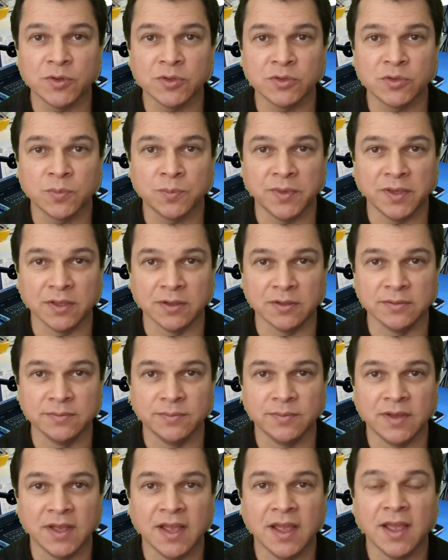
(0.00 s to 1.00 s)
able to
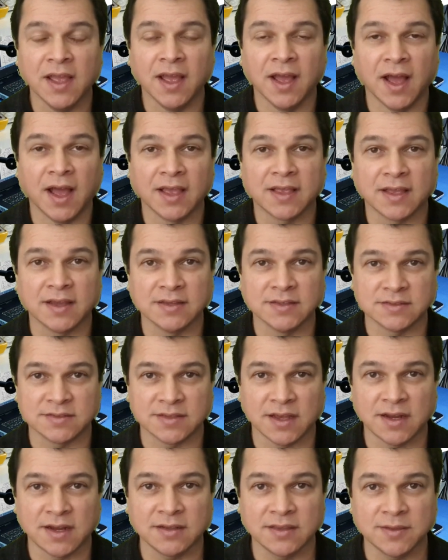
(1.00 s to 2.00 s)
build, I can
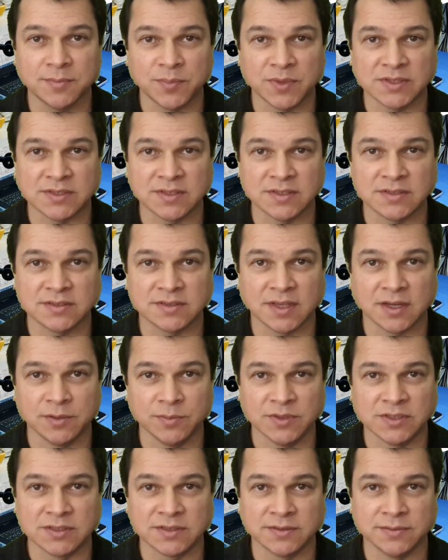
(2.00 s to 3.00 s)
start the business
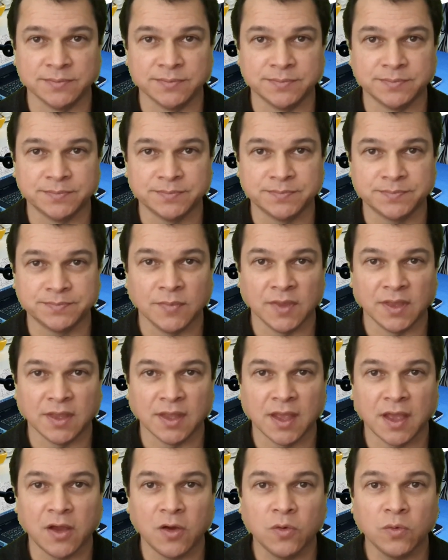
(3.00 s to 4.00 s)
service.
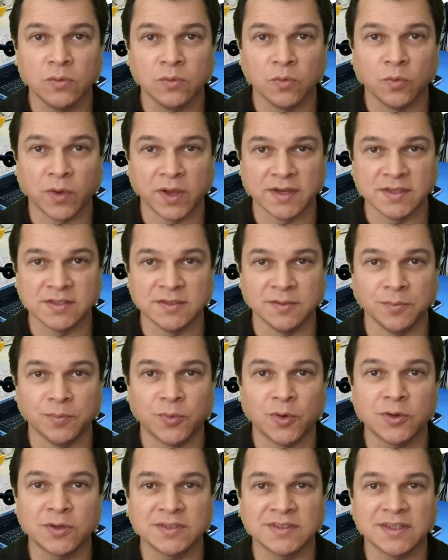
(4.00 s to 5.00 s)
Now, what is
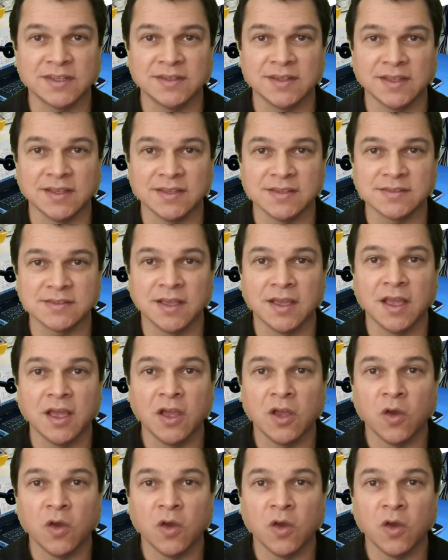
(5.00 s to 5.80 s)
important is